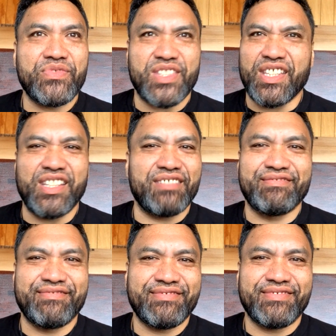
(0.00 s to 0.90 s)

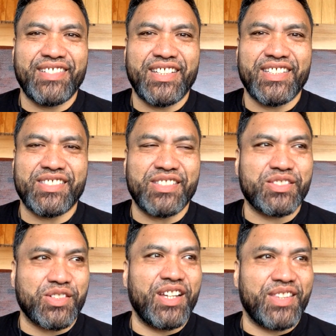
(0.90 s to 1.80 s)
It's
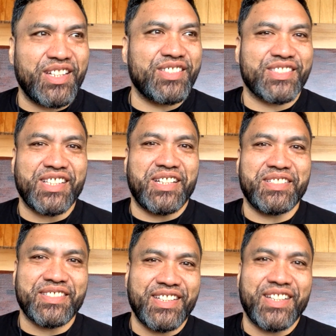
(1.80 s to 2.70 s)
great that it
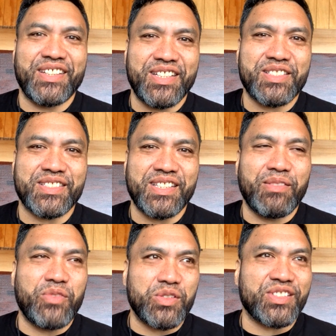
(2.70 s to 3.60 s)

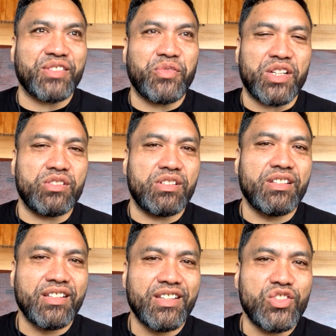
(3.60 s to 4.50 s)
feels like a fun
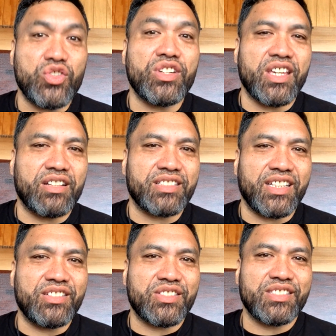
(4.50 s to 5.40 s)
journey out
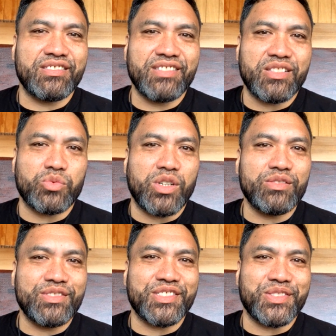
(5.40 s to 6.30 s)
to Henderson as
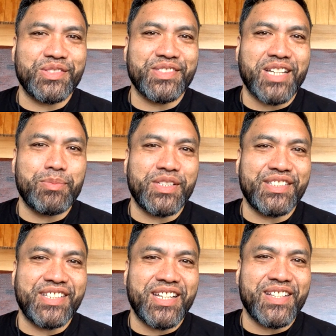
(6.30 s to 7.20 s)
well to come
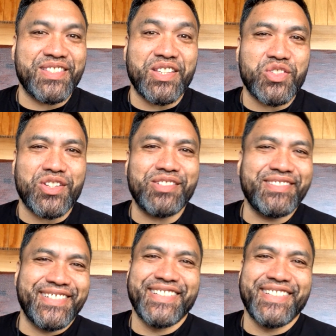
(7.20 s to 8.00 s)
and see a show.